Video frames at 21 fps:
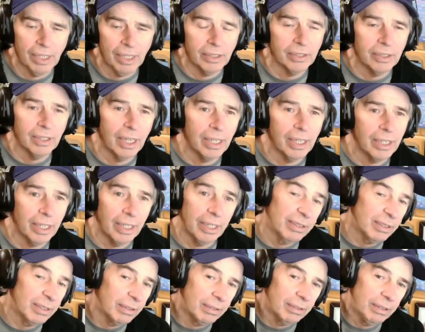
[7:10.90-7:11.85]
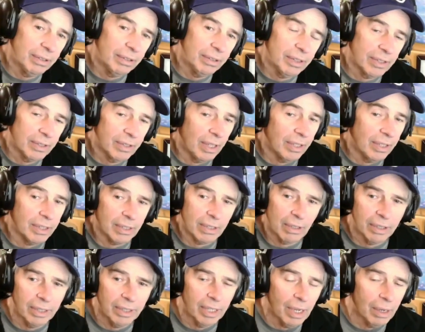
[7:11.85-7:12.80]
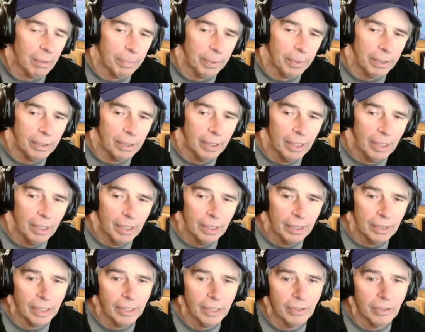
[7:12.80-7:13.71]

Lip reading: it's not, it's just then it's clean up. And like you